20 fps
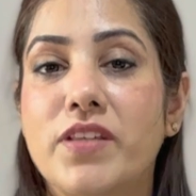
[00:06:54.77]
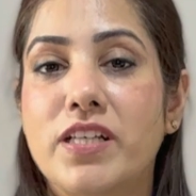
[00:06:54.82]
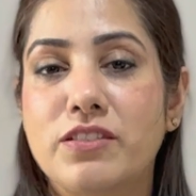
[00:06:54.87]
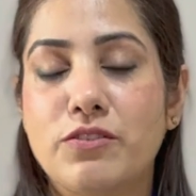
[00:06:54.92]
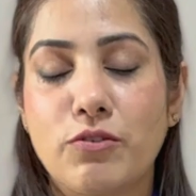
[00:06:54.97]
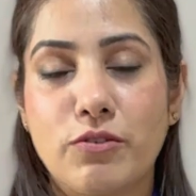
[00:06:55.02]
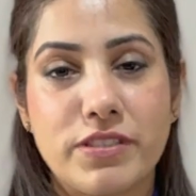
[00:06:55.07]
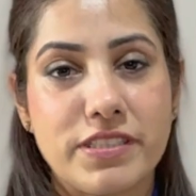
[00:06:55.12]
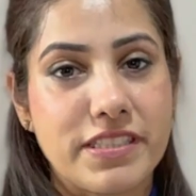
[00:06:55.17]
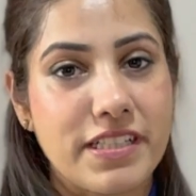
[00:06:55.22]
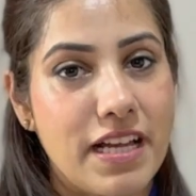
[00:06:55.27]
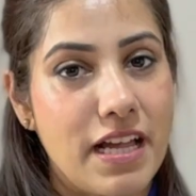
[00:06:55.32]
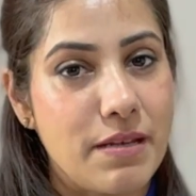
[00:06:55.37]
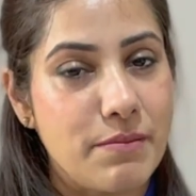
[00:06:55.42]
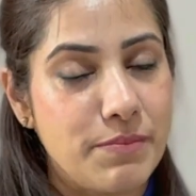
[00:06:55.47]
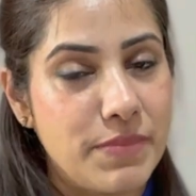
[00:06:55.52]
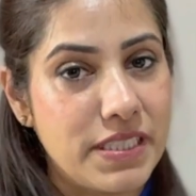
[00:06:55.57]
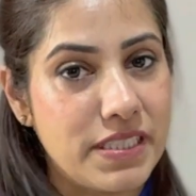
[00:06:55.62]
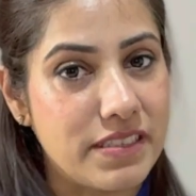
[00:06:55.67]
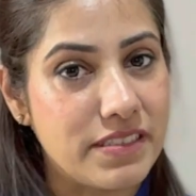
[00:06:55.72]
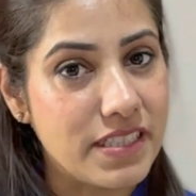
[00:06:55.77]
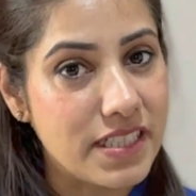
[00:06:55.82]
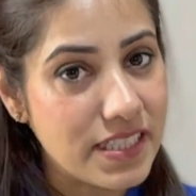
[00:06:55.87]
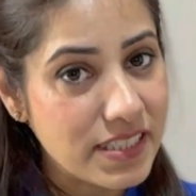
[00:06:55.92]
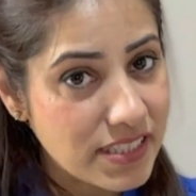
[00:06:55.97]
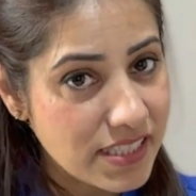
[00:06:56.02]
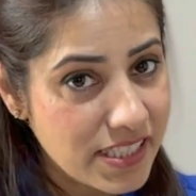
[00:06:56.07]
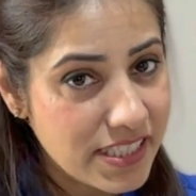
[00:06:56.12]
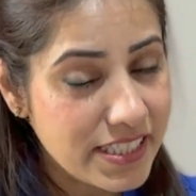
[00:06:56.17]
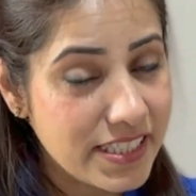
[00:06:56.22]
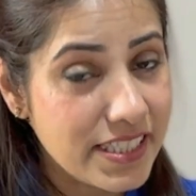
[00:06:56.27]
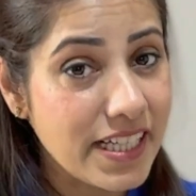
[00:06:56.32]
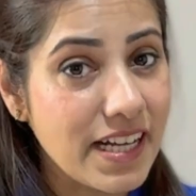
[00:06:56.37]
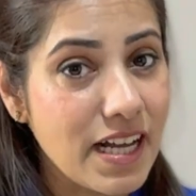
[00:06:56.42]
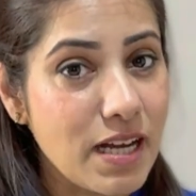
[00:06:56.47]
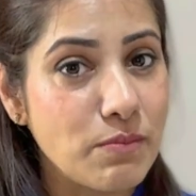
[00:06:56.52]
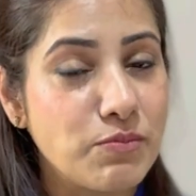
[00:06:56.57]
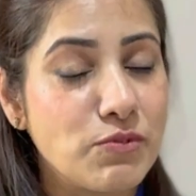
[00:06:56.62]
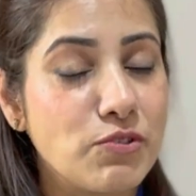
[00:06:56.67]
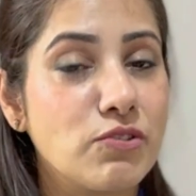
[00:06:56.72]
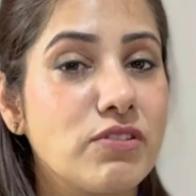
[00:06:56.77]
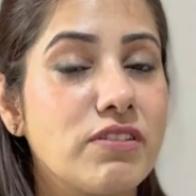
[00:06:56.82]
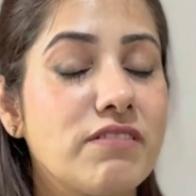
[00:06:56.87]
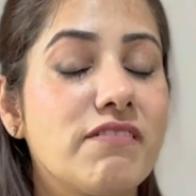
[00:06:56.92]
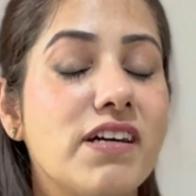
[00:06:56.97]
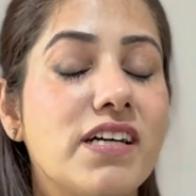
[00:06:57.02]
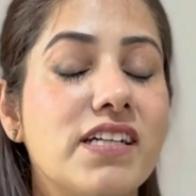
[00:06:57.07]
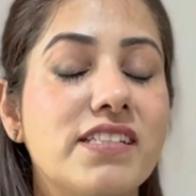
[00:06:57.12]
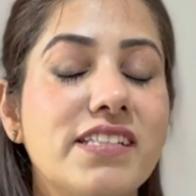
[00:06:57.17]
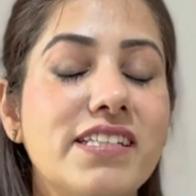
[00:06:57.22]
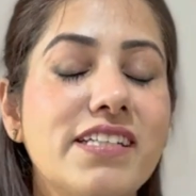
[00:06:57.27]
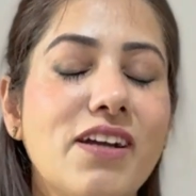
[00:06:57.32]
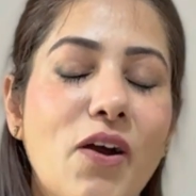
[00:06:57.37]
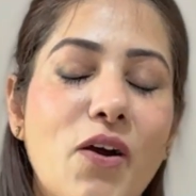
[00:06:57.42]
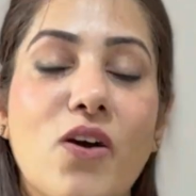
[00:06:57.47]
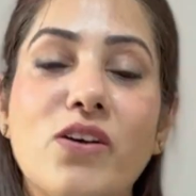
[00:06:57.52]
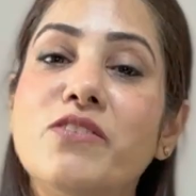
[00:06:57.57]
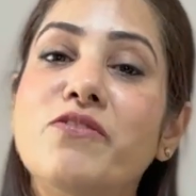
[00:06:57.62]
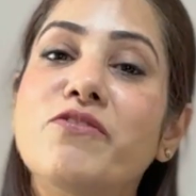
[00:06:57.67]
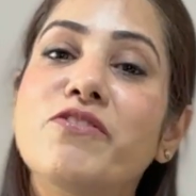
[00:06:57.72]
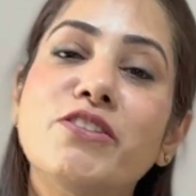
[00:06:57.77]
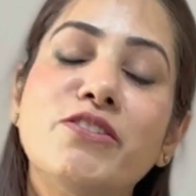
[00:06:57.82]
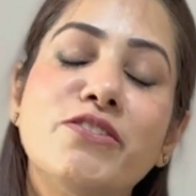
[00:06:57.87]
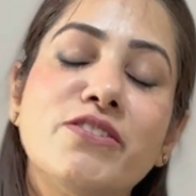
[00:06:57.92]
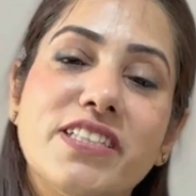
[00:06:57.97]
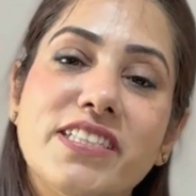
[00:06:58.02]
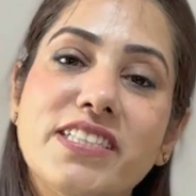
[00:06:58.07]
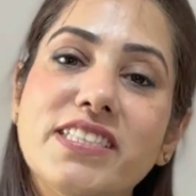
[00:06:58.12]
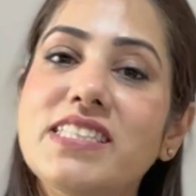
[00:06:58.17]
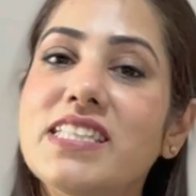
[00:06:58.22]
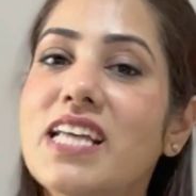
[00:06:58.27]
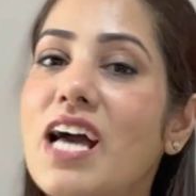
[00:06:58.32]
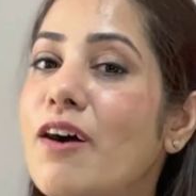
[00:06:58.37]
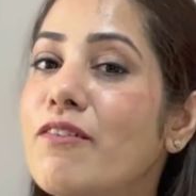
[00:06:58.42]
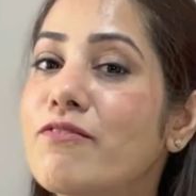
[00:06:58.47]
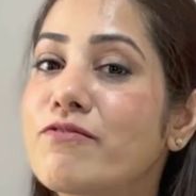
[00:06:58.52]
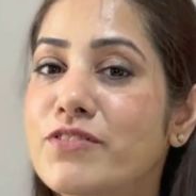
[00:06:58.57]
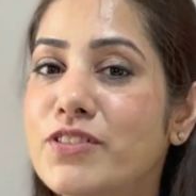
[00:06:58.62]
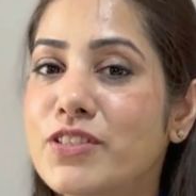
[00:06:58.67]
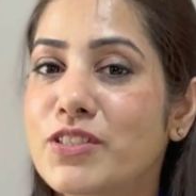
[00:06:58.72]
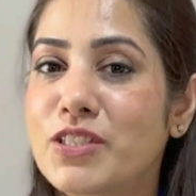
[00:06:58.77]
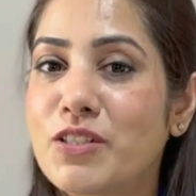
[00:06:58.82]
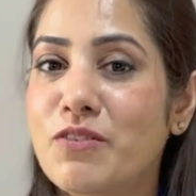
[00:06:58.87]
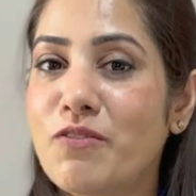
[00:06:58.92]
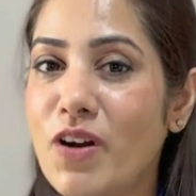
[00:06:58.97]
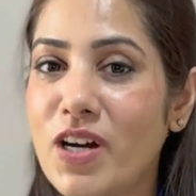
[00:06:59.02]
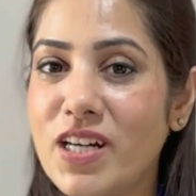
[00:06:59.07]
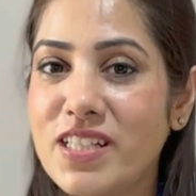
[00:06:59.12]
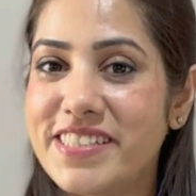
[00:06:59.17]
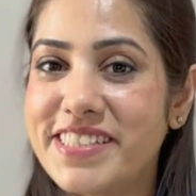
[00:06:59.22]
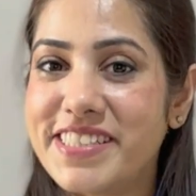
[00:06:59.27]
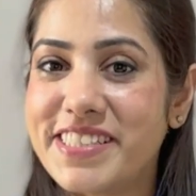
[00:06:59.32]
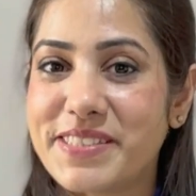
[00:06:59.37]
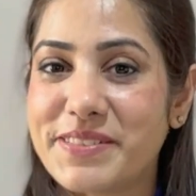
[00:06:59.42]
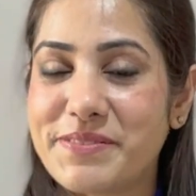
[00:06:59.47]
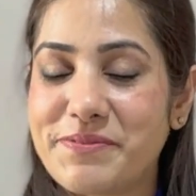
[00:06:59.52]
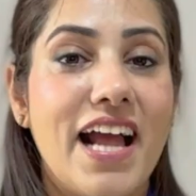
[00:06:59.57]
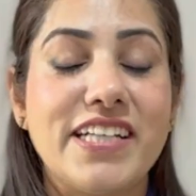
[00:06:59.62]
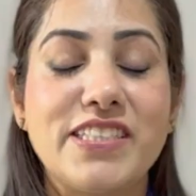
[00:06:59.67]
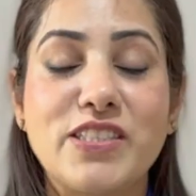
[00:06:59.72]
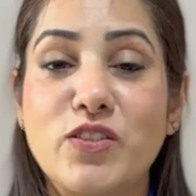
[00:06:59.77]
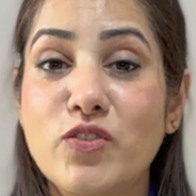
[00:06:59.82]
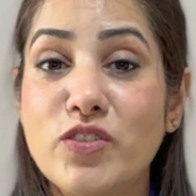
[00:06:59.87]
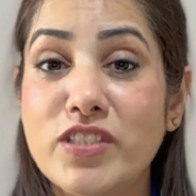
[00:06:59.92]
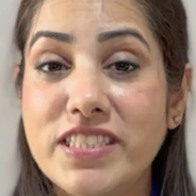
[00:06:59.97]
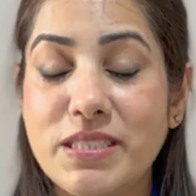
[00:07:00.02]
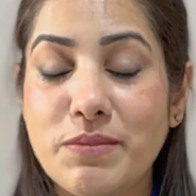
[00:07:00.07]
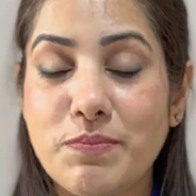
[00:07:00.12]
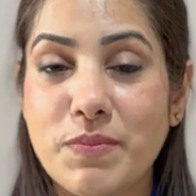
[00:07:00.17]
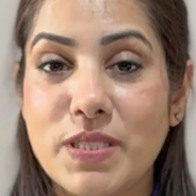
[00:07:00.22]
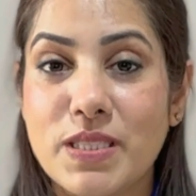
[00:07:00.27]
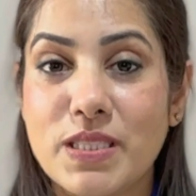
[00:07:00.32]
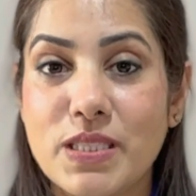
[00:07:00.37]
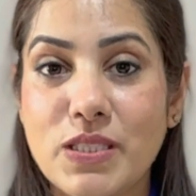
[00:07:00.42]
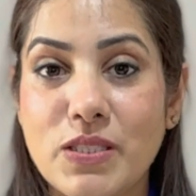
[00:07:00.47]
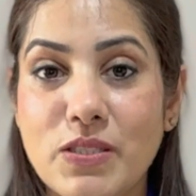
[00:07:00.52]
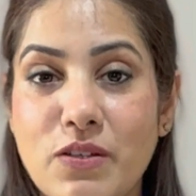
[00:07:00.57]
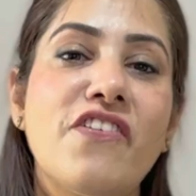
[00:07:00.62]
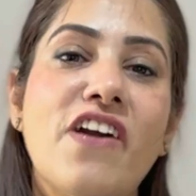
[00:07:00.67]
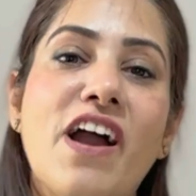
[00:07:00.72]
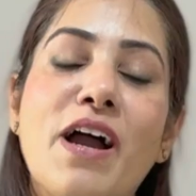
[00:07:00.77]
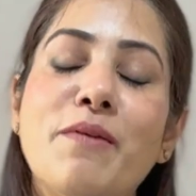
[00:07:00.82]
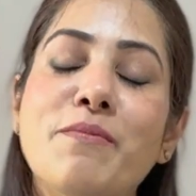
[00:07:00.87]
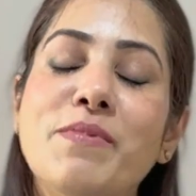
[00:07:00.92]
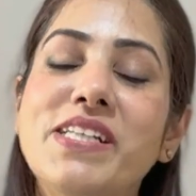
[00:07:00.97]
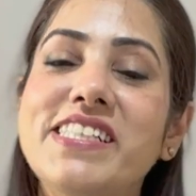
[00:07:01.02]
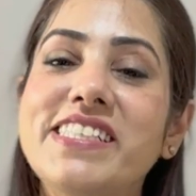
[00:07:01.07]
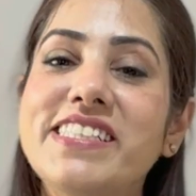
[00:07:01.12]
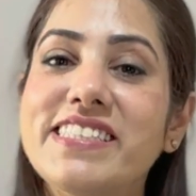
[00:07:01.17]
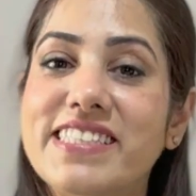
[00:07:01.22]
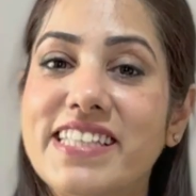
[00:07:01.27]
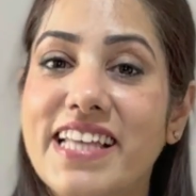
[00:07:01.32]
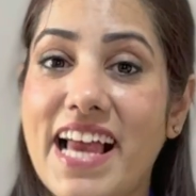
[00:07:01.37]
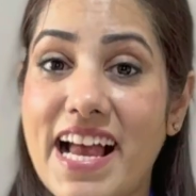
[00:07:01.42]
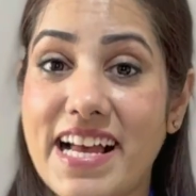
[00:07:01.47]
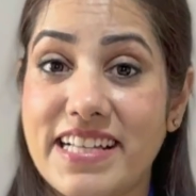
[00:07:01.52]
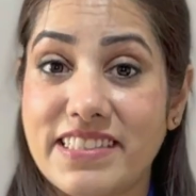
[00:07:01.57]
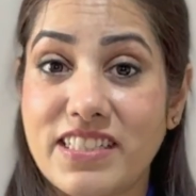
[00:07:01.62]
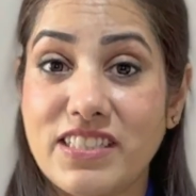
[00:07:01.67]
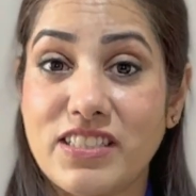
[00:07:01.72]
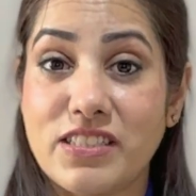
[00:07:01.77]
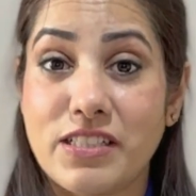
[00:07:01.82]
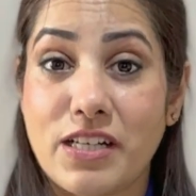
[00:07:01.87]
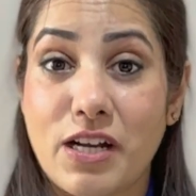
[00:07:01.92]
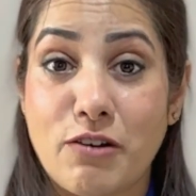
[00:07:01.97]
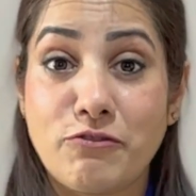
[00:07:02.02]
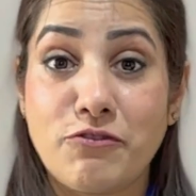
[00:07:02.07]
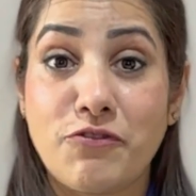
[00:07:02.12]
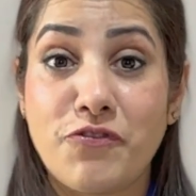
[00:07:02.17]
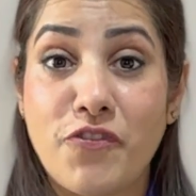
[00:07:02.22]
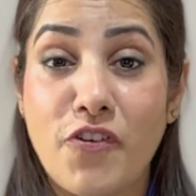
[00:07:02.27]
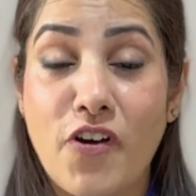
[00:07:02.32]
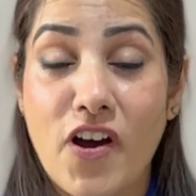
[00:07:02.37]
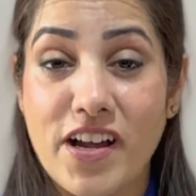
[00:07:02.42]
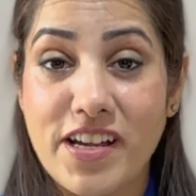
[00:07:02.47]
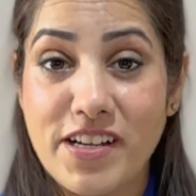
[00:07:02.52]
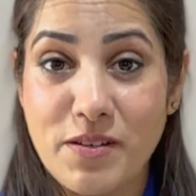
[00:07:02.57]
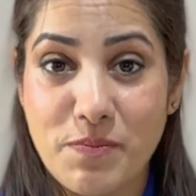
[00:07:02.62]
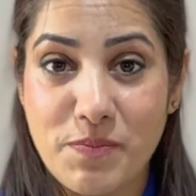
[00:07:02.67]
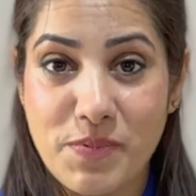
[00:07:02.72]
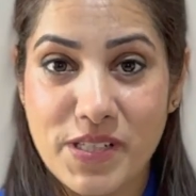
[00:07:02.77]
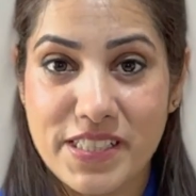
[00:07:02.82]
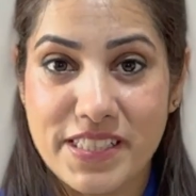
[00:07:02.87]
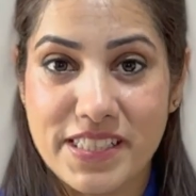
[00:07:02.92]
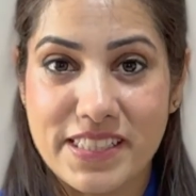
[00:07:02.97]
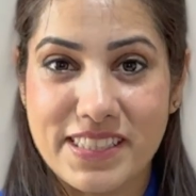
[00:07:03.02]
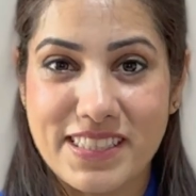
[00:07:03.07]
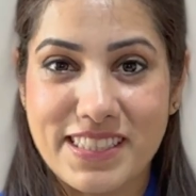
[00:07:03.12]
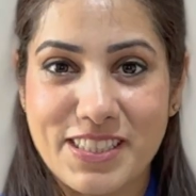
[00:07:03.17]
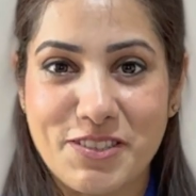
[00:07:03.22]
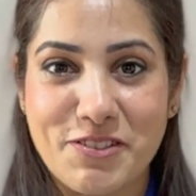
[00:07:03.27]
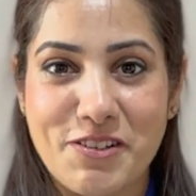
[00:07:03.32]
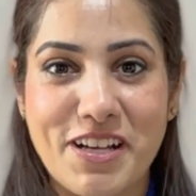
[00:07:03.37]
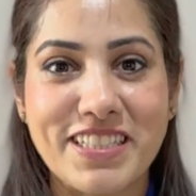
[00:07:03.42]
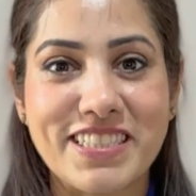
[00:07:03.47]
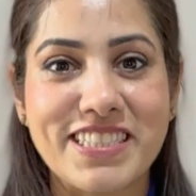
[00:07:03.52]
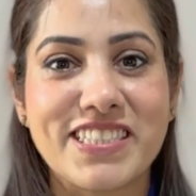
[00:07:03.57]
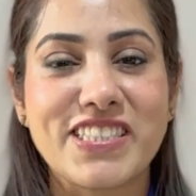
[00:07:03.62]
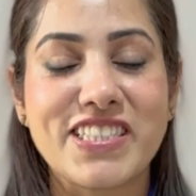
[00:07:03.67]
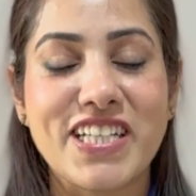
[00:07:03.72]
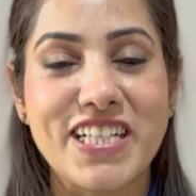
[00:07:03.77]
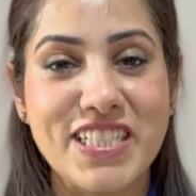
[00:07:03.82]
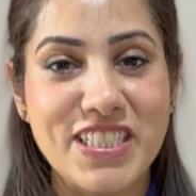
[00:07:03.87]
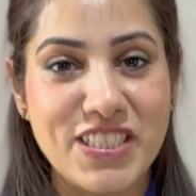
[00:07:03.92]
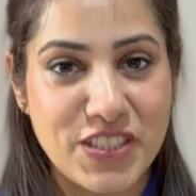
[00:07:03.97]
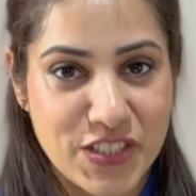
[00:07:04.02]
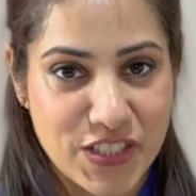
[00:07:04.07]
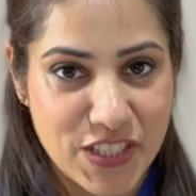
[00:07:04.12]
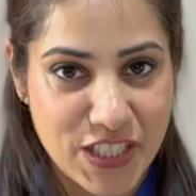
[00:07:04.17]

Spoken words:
So it can be the days leading up to Diwali or a few days after Diwali. At Christmas, families gather around fireplace to exchange